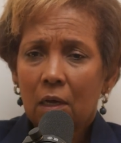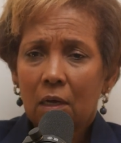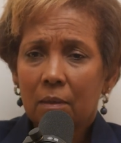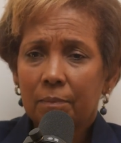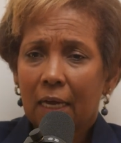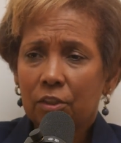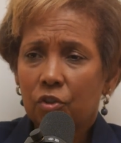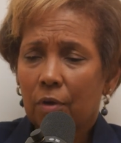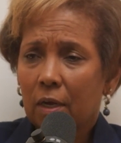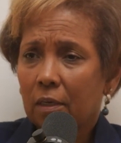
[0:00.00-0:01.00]
I
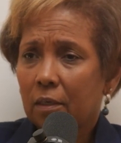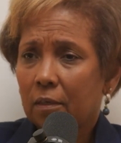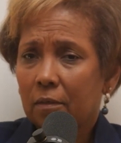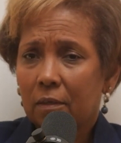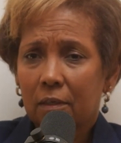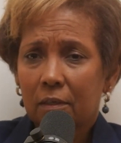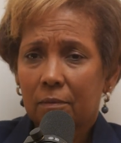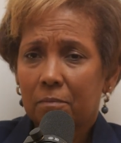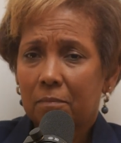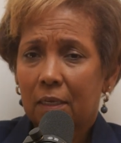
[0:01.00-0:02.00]
struck
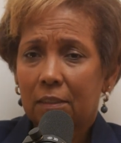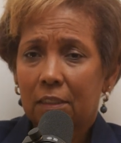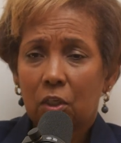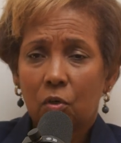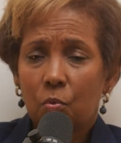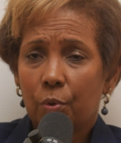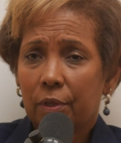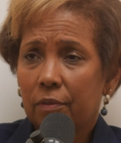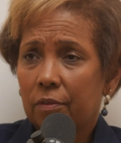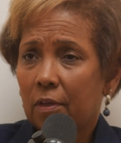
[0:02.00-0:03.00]
a deal
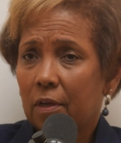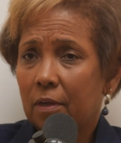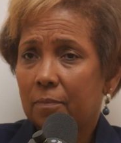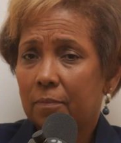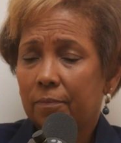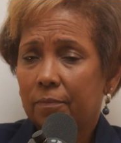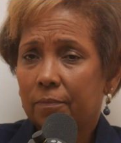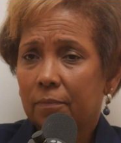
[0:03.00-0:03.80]
with the